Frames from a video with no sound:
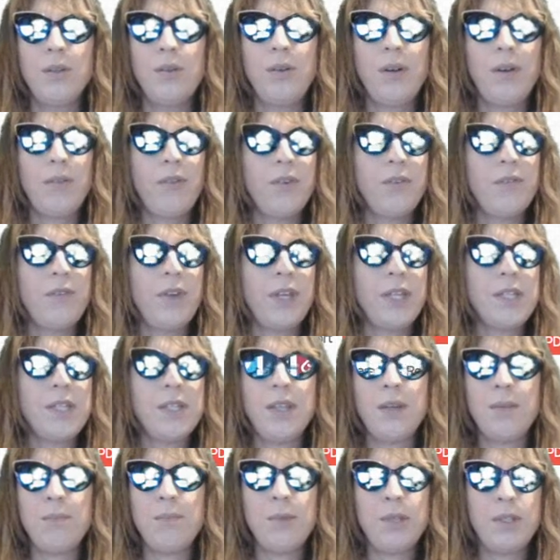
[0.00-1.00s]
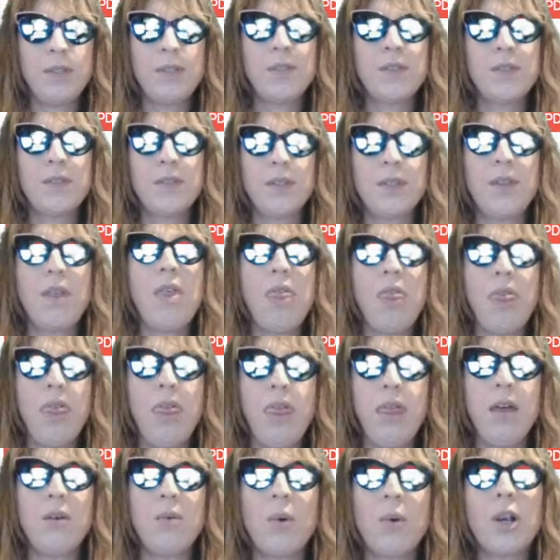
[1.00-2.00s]
Whoever invented them is
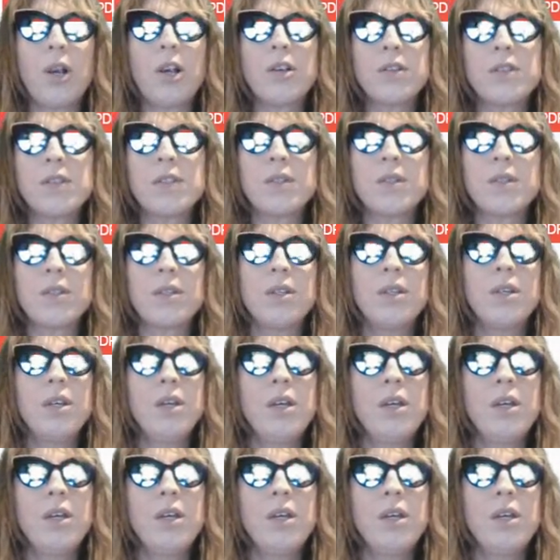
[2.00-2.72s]
the worst.